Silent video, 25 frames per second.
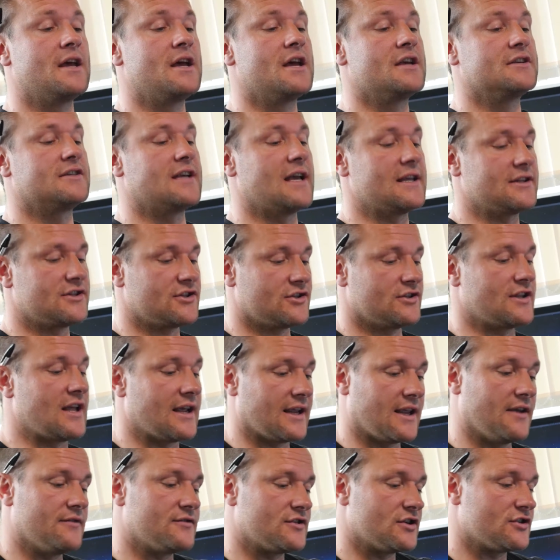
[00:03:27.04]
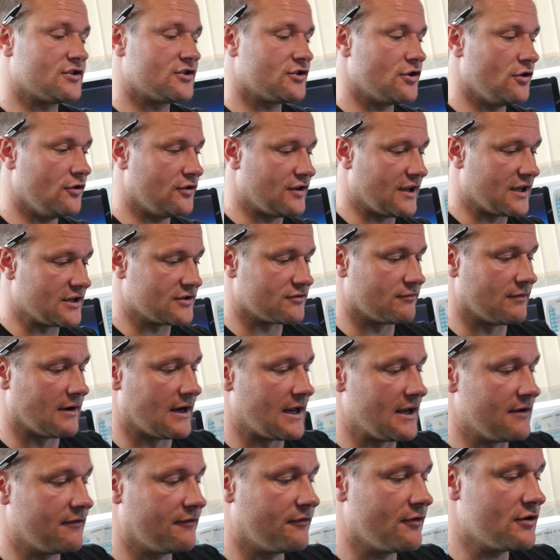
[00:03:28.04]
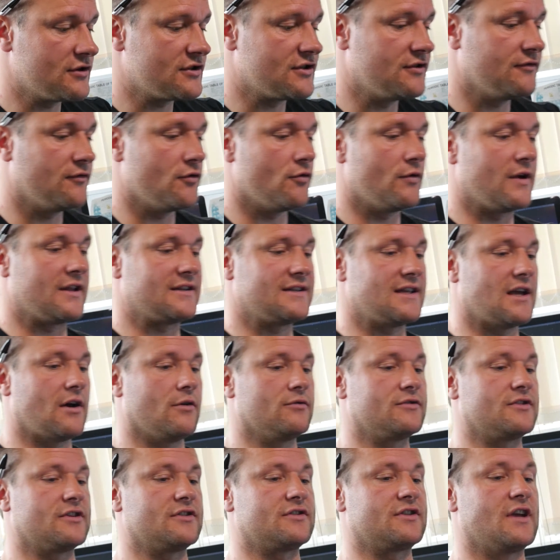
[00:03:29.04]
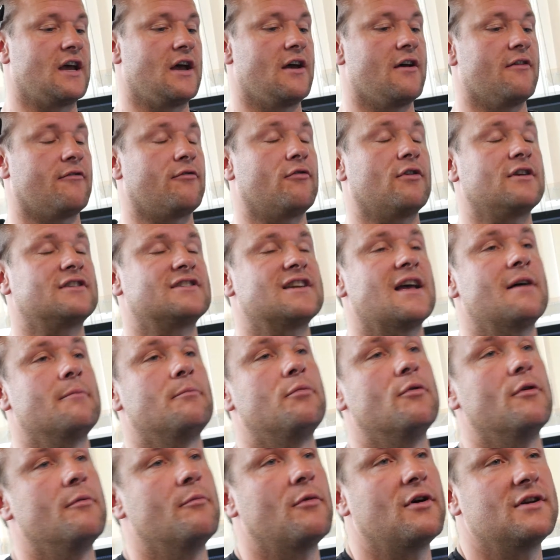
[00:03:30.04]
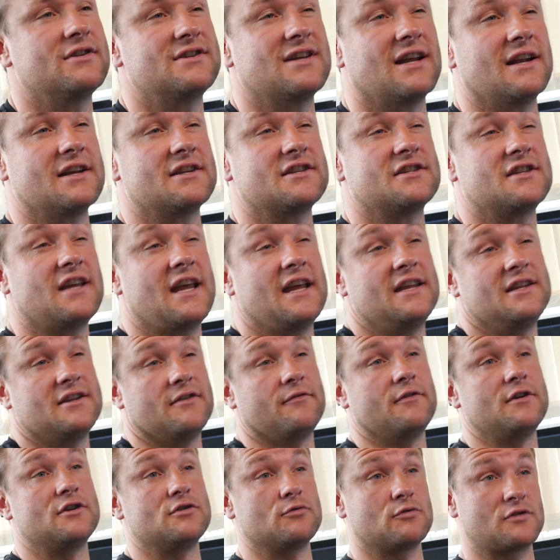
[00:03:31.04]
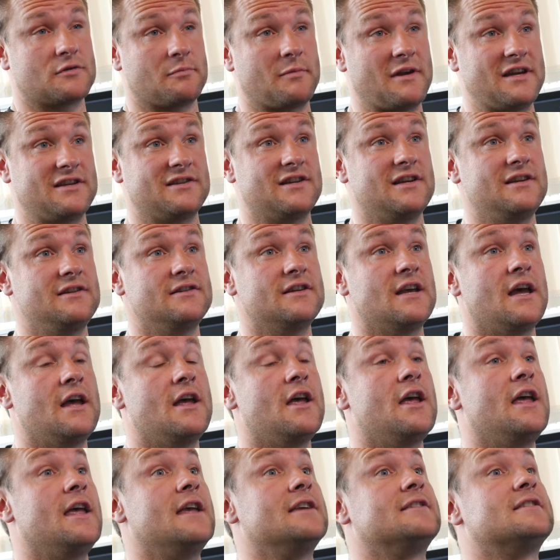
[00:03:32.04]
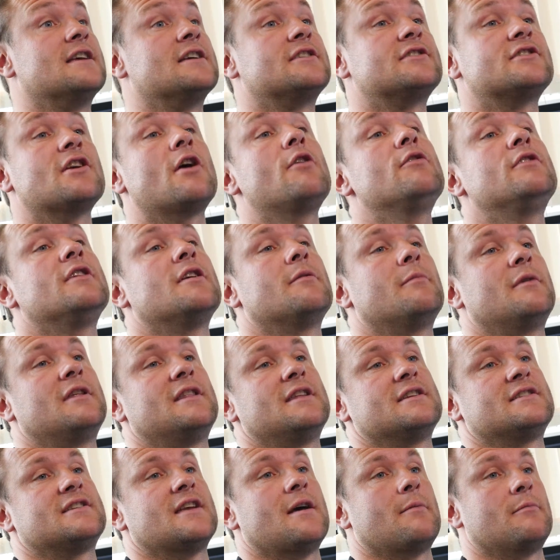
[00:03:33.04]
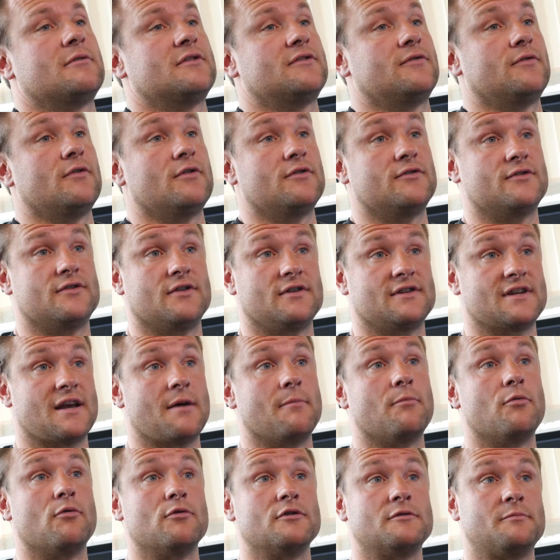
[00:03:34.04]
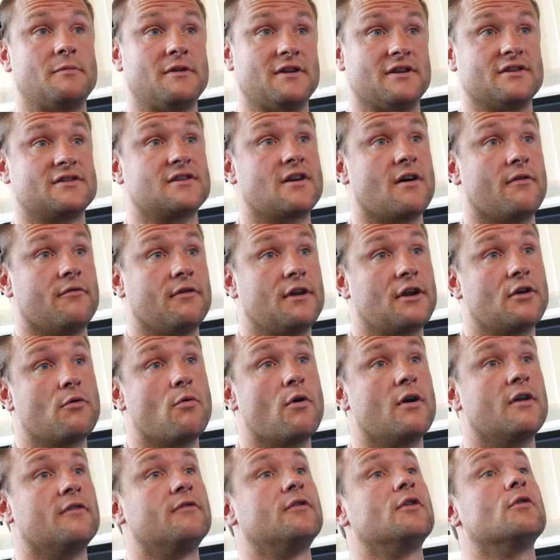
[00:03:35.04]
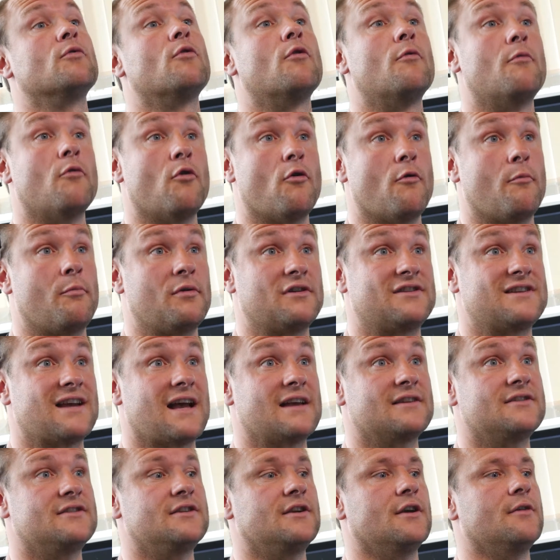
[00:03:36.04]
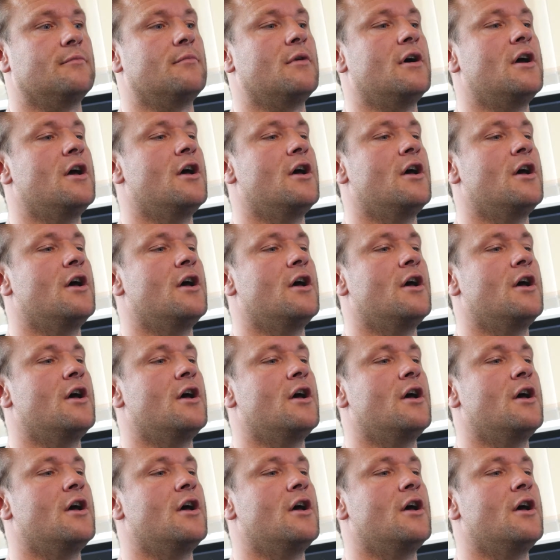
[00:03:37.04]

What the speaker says: So that gives us two things really. First of all, it tells us, for example, it might tell us individual species. Is there sodium in this atmosphere, for example, has been discovered in quite a few, or potassium.